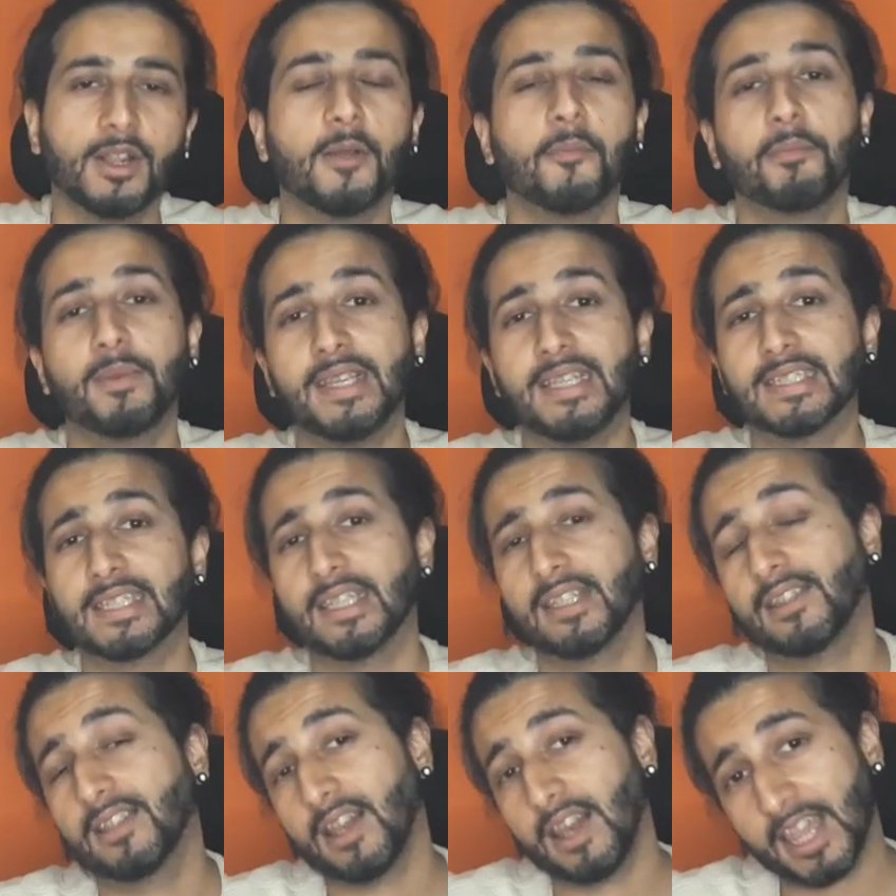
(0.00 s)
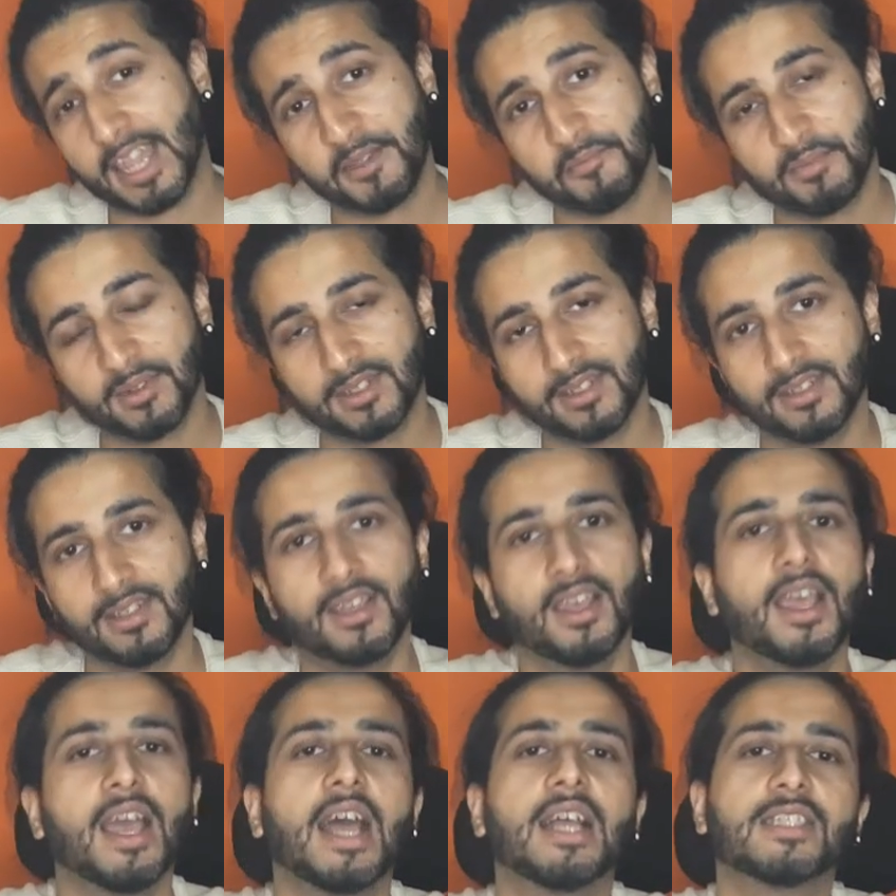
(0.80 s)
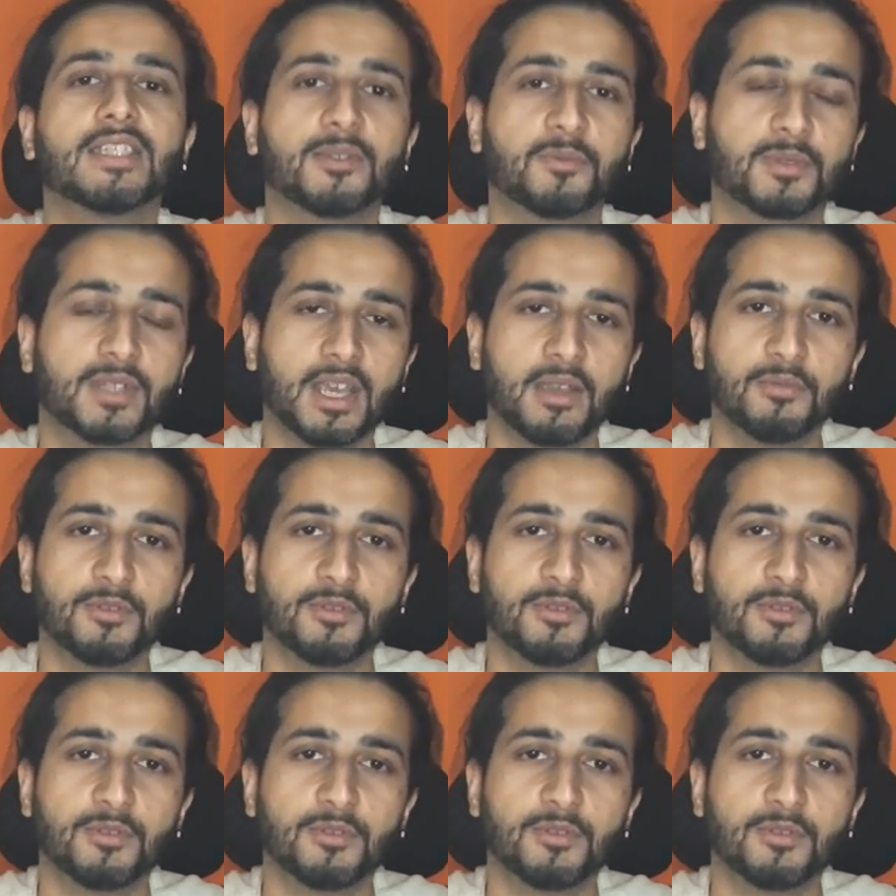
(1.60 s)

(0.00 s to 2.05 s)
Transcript: please hit the like button and subscribe